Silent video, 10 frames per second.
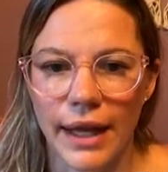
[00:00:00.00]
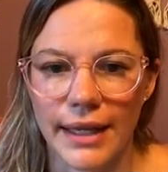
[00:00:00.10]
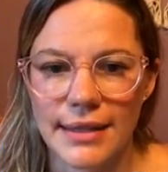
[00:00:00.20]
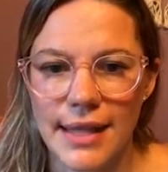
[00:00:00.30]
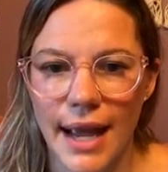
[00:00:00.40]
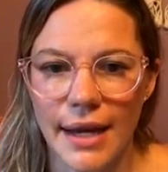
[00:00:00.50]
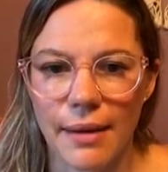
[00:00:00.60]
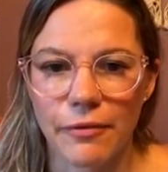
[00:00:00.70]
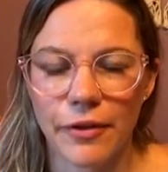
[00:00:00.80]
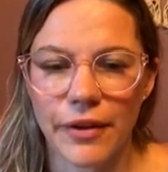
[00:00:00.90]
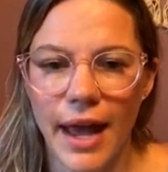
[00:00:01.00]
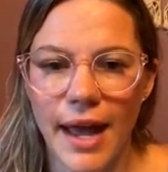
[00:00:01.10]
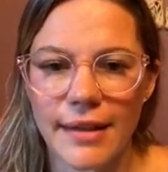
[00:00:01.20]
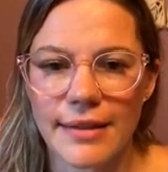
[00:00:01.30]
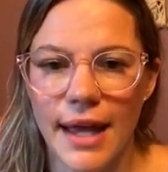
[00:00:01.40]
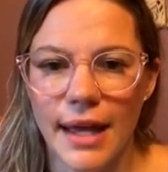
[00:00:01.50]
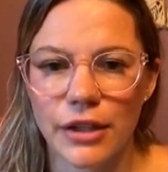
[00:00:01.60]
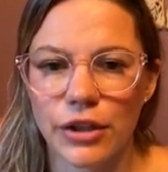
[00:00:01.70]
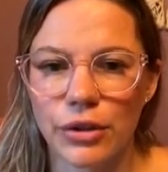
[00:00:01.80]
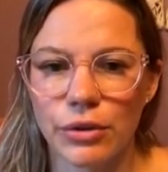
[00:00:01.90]
sign up for that, then
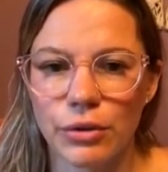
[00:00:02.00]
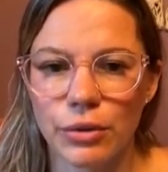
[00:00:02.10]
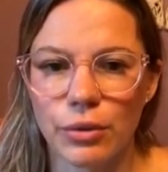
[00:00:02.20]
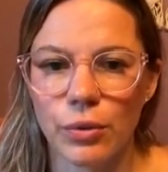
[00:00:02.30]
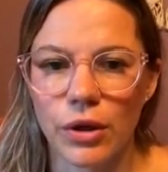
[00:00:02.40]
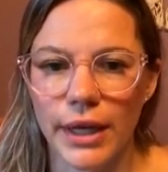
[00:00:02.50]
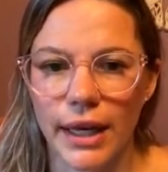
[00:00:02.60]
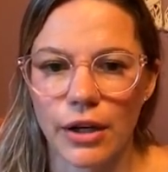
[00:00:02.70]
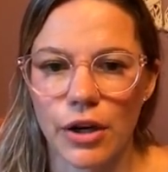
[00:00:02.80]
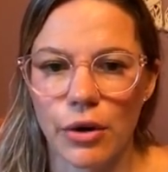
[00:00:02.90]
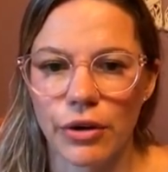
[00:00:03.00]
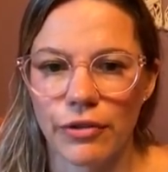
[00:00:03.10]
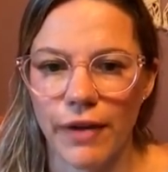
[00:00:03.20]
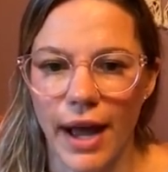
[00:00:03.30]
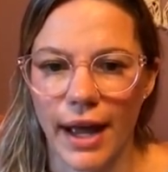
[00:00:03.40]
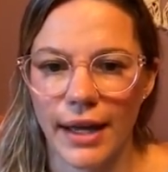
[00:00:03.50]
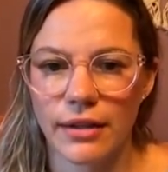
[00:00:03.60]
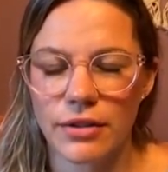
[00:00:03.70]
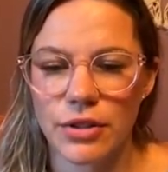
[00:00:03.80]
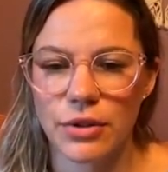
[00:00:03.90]
you will get
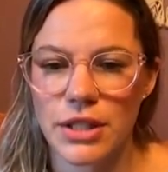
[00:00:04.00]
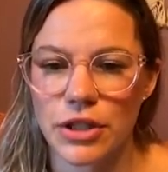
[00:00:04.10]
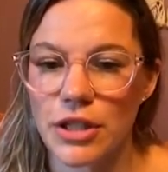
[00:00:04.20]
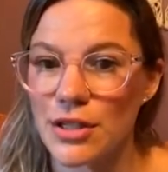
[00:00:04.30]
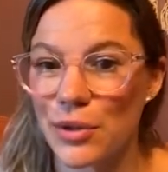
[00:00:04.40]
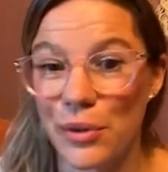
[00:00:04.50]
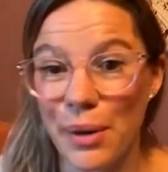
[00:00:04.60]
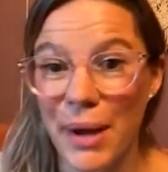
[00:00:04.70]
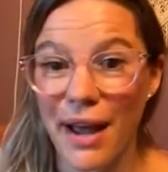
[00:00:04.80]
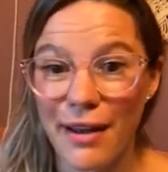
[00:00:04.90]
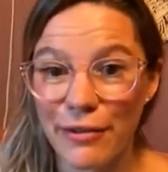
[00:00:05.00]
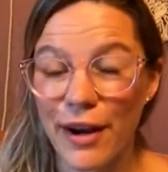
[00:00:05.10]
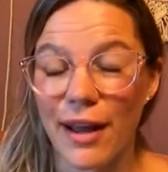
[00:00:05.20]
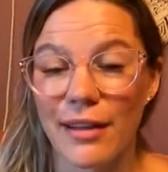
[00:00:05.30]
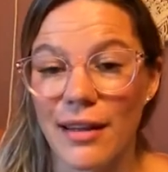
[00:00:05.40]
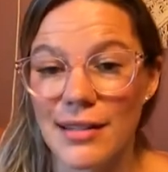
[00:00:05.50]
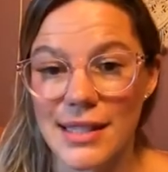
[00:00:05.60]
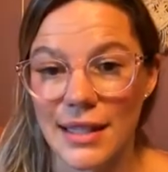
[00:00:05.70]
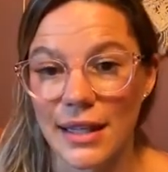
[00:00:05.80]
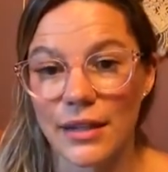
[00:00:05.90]
notified. So it's just Laura Mayoffer
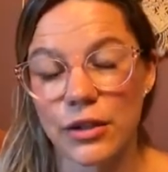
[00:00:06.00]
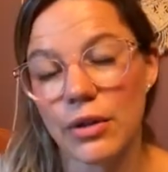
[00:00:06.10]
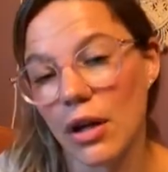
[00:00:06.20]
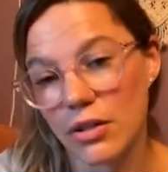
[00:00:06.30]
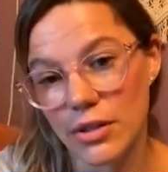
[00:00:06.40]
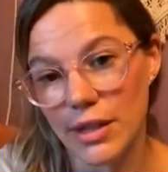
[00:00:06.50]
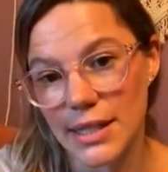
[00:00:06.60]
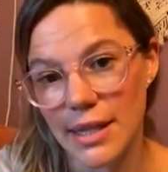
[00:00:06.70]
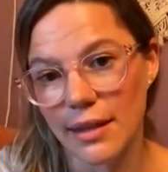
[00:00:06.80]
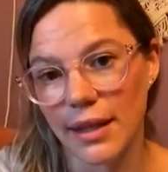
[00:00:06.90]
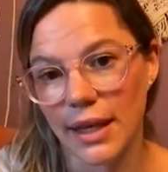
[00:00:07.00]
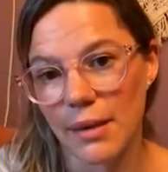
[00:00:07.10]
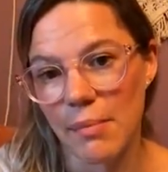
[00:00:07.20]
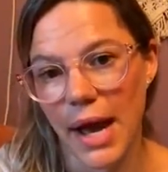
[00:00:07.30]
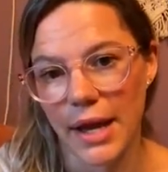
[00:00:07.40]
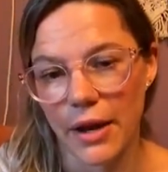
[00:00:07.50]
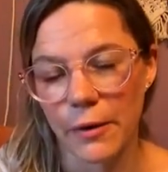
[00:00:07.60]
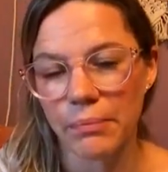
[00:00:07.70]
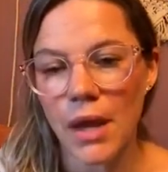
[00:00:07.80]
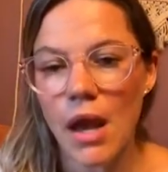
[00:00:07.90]
LLC. You can also get to the link in
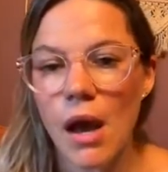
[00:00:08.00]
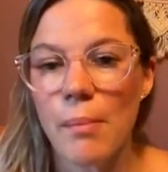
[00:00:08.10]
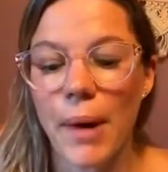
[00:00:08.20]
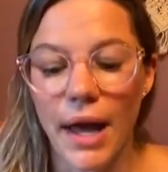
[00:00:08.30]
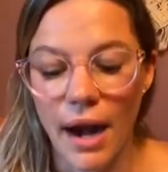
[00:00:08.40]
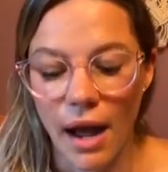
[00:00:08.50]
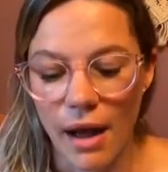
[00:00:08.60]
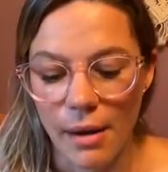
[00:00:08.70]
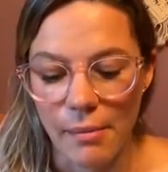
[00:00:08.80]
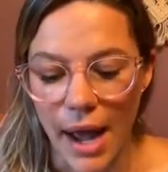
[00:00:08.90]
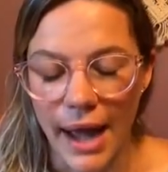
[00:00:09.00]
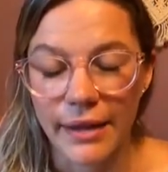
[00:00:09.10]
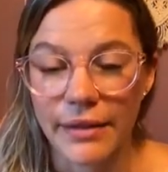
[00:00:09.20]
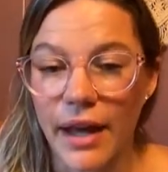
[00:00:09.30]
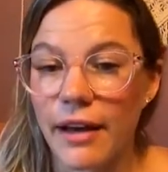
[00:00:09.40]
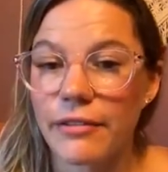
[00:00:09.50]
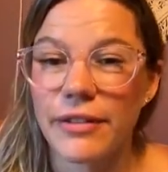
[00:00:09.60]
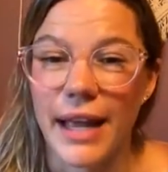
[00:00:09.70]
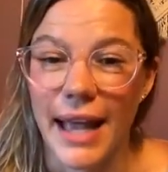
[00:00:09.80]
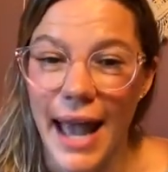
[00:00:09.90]
bio. But I love
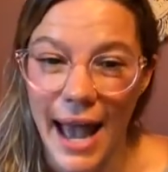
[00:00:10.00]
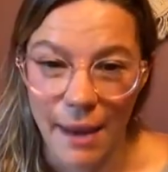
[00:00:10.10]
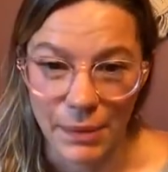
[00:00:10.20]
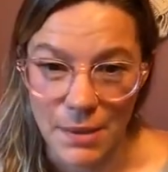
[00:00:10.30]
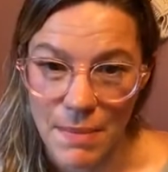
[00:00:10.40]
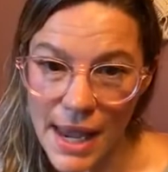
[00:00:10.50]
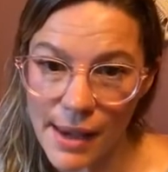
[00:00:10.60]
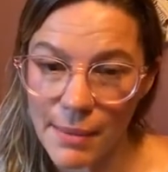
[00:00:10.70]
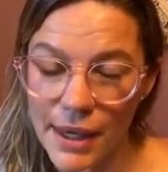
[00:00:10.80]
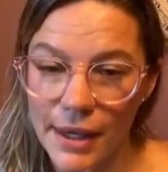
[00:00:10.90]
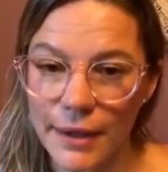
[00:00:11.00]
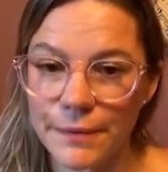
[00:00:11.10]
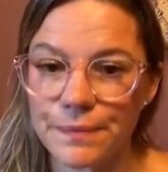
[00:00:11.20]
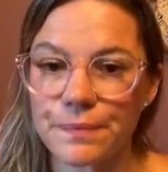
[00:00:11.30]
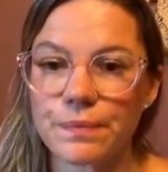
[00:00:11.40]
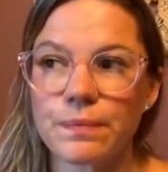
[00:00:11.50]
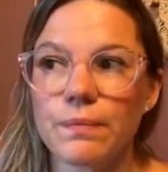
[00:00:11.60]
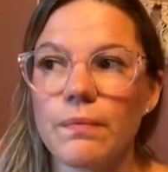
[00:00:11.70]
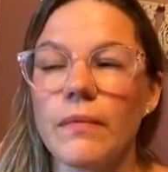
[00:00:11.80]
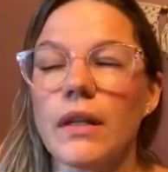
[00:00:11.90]
like happy baby,
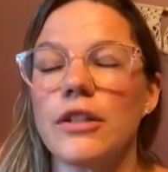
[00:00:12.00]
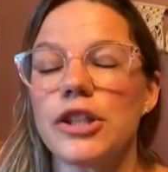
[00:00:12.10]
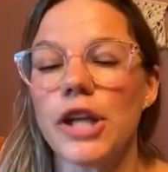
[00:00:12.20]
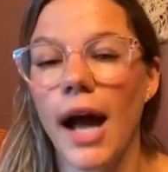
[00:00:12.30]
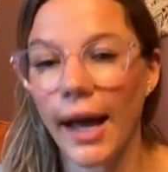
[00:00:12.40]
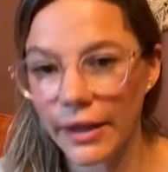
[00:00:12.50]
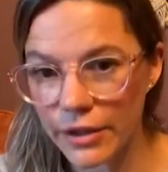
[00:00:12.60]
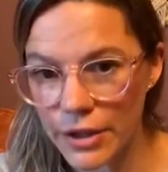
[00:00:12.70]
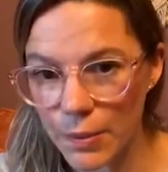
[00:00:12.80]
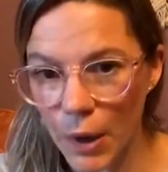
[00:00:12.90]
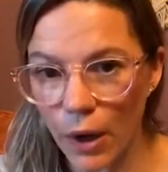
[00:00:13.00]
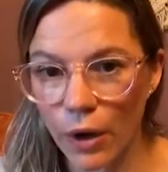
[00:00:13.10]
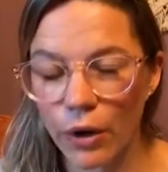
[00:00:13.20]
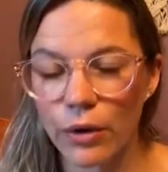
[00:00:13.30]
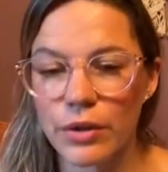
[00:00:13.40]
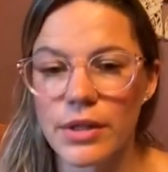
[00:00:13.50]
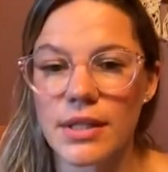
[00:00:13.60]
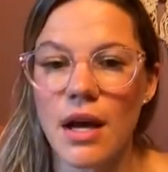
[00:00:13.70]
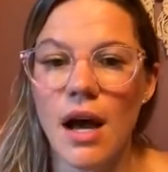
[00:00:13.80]
child's pose,